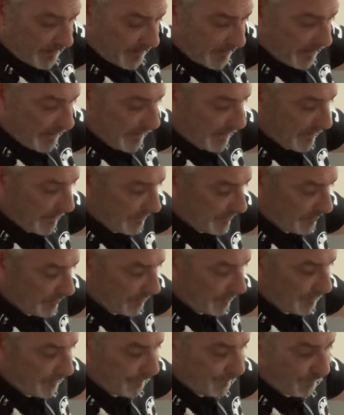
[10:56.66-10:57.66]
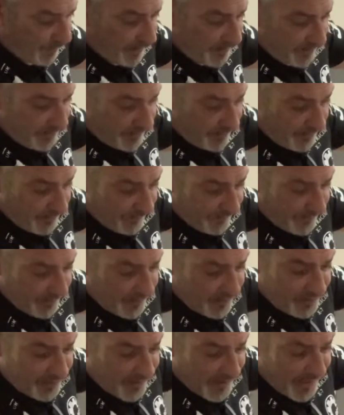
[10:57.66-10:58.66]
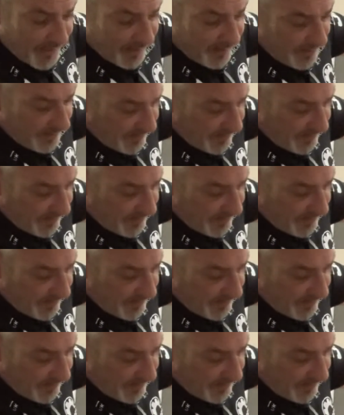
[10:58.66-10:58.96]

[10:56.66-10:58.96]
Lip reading: And on the front of this leg,